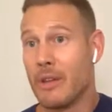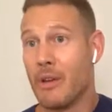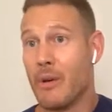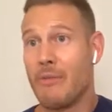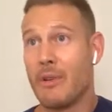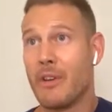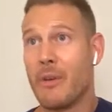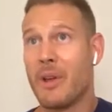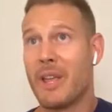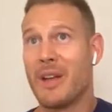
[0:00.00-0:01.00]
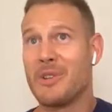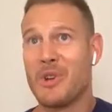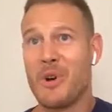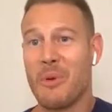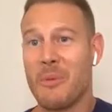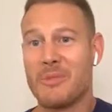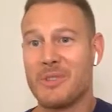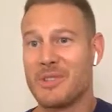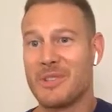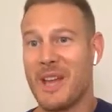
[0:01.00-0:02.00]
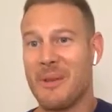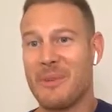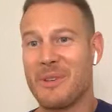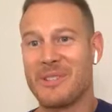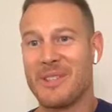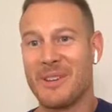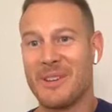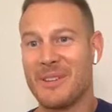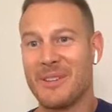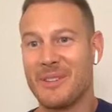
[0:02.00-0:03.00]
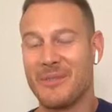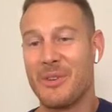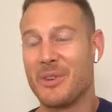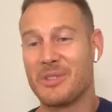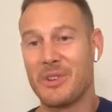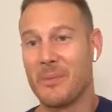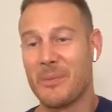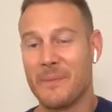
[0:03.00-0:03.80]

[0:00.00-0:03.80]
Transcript: You know, every time I get a job, I'm just as happy as the first job.